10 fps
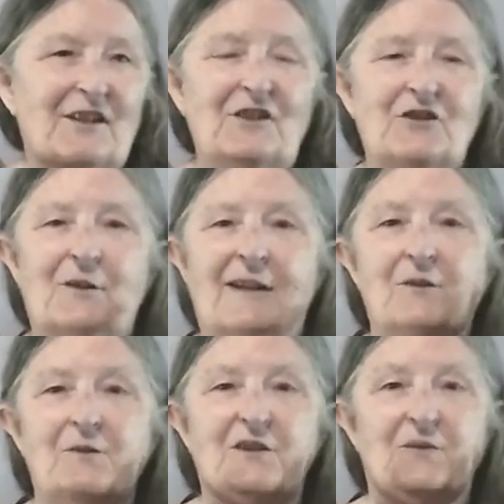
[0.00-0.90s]
So I
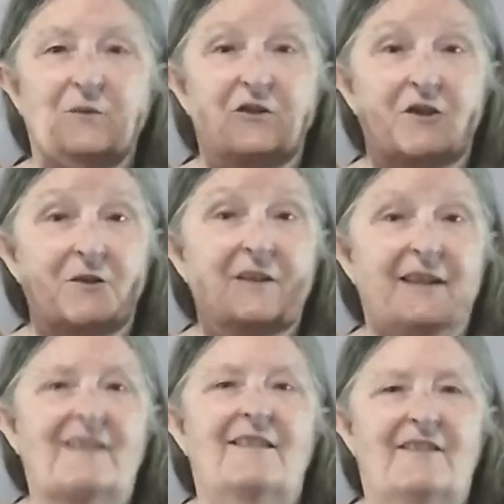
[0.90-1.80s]
always was
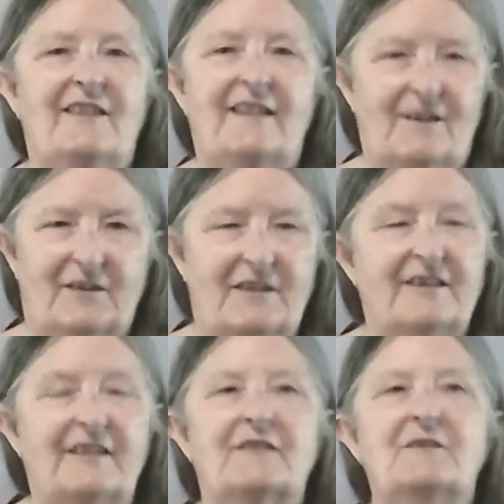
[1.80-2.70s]
doing the
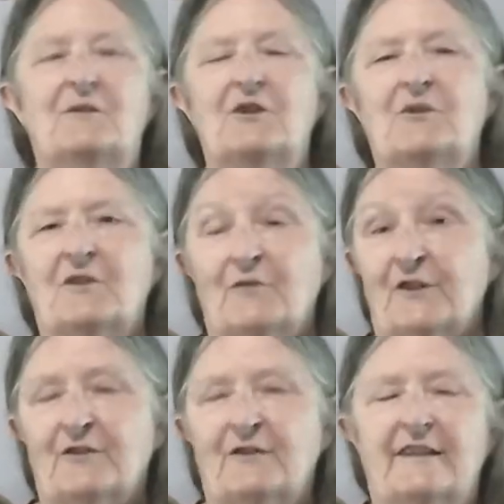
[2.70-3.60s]
everything, which was
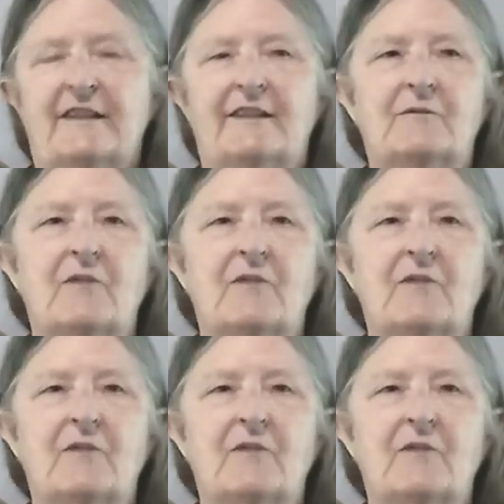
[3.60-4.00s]
frustrating.